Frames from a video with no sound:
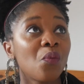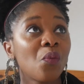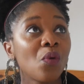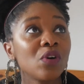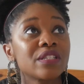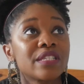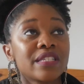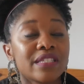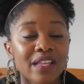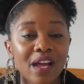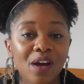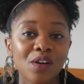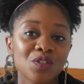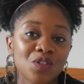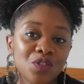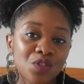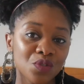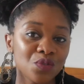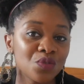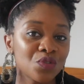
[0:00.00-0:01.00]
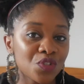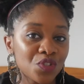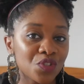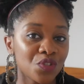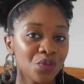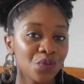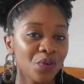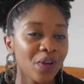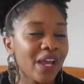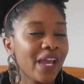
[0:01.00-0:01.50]
what style suits
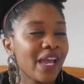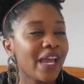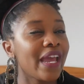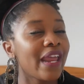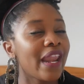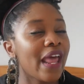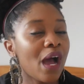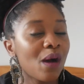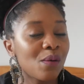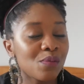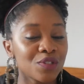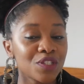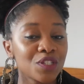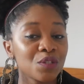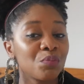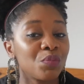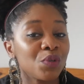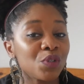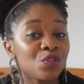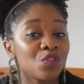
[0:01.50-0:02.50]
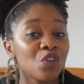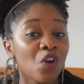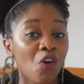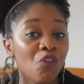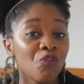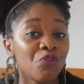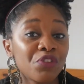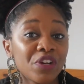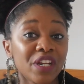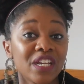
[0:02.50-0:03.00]
you, it helps to build
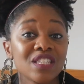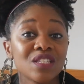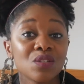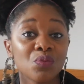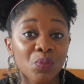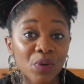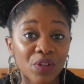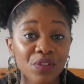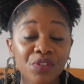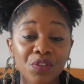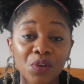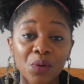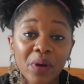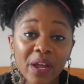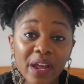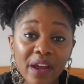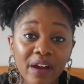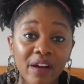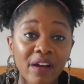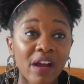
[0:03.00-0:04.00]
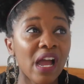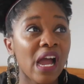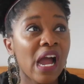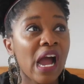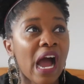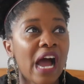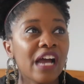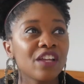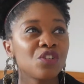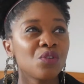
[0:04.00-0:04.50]
confidence with your hair
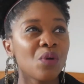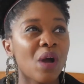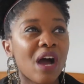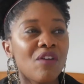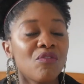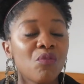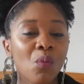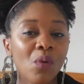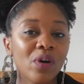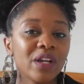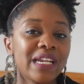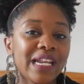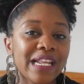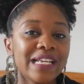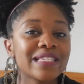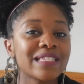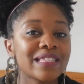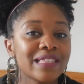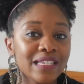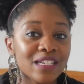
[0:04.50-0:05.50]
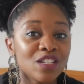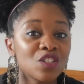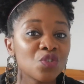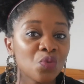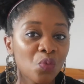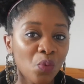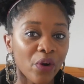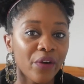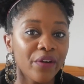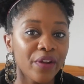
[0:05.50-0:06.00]
and you have one less thing
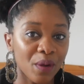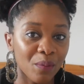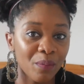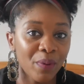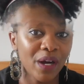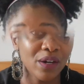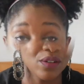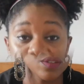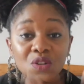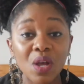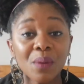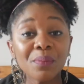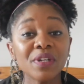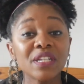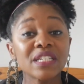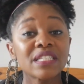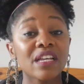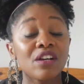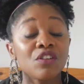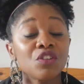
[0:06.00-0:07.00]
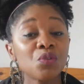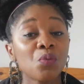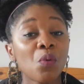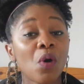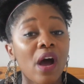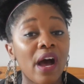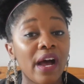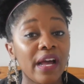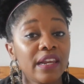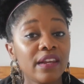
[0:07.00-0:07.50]
to worry about. So I'm going to tell you
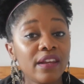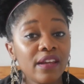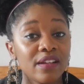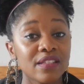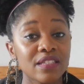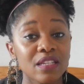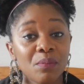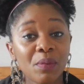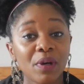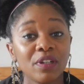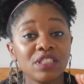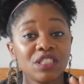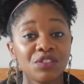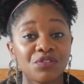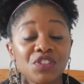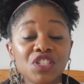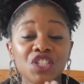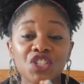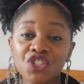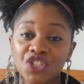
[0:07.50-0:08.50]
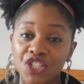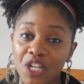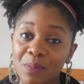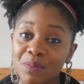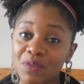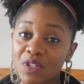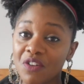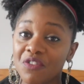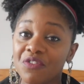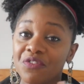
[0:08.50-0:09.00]
what I learned about different
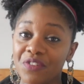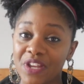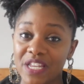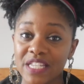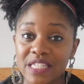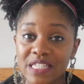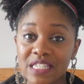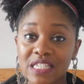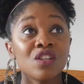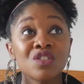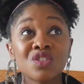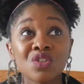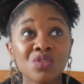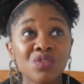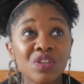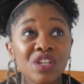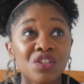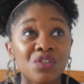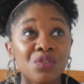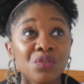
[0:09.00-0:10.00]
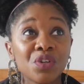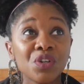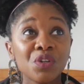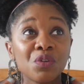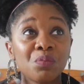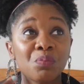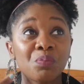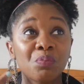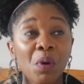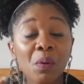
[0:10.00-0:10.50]
shapes of faces so that you
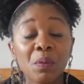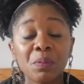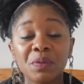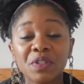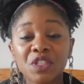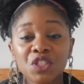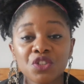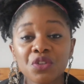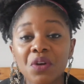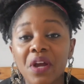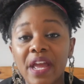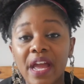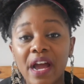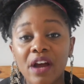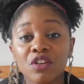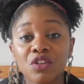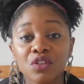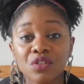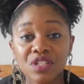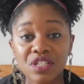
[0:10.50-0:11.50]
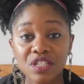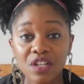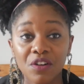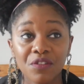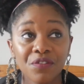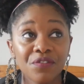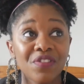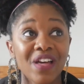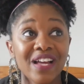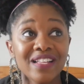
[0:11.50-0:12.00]
could probably try out
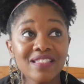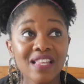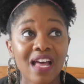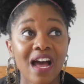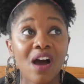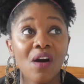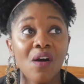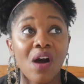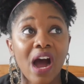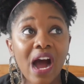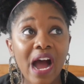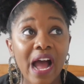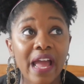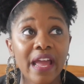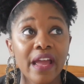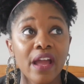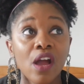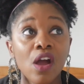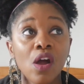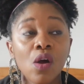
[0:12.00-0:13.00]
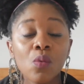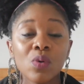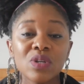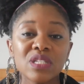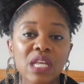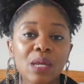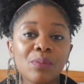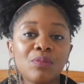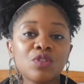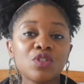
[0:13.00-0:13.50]
yourself. That's how I
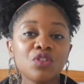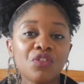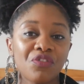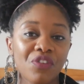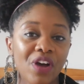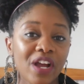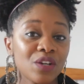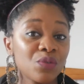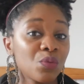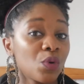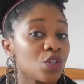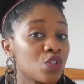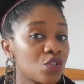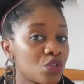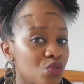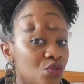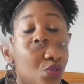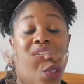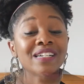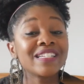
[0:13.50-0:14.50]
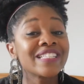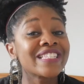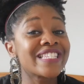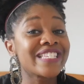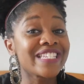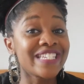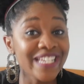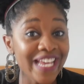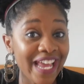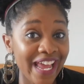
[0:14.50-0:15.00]
was able to find what suits me.
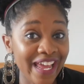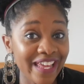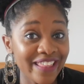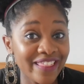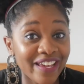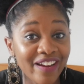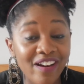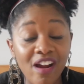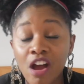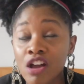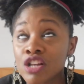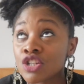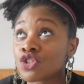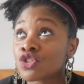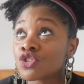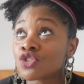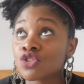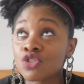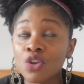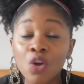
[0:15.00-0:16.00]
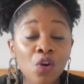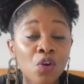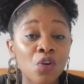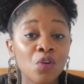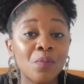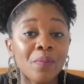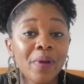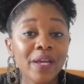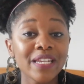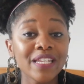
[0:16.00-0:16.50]
Today there are
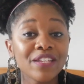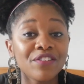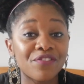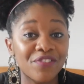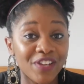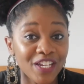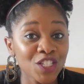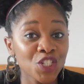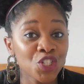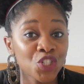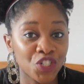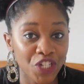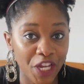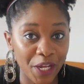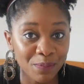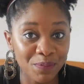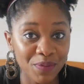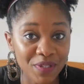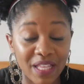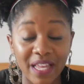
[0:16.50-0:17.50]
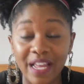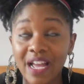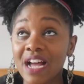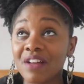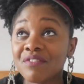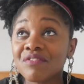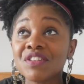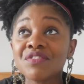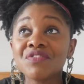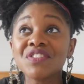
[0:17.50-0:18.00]
so many face shapes, like
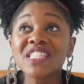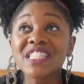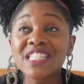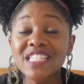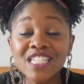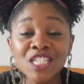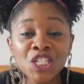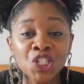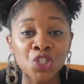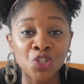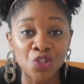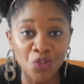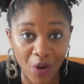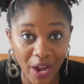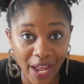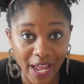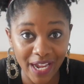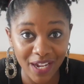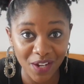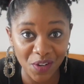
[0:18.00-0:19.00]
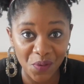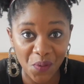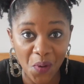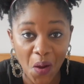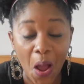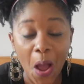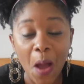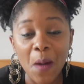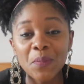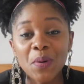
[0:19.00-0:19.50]
I've even seen triangle,
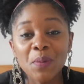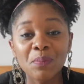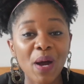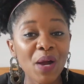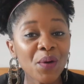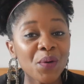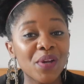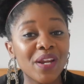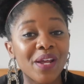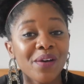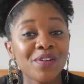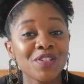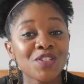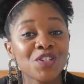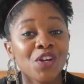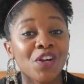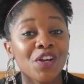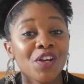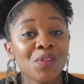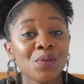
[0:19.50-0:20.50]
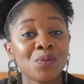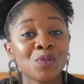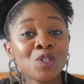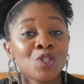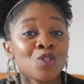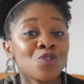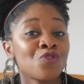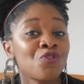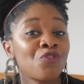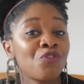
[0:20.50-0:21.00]
but back when I was younger there was
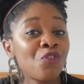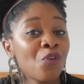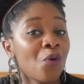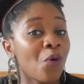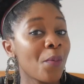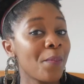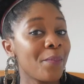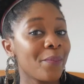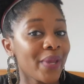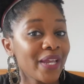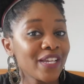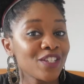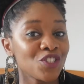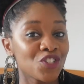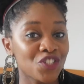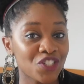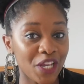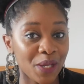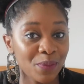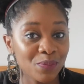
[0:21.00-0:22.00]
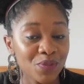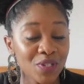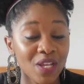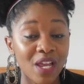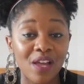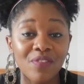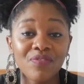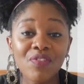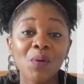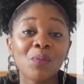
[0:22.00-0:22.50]
just four main shapes.
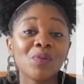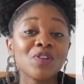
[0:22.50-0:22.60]
There